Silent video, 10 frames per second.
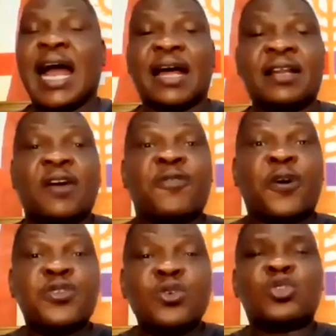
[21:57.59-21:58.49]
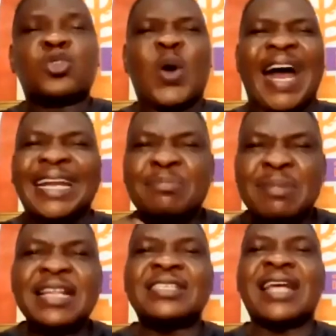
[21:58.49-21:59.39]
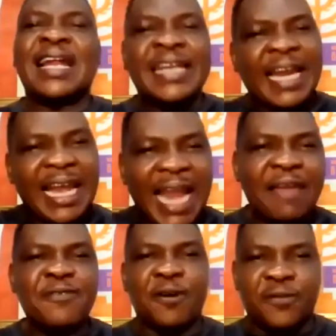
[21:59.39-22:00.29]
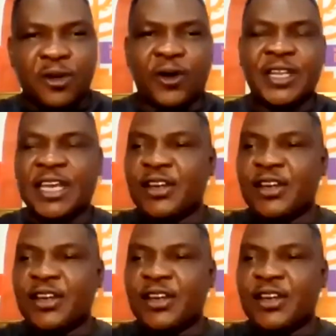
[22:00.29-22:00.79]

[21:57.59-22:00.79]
and for you to administer the life of God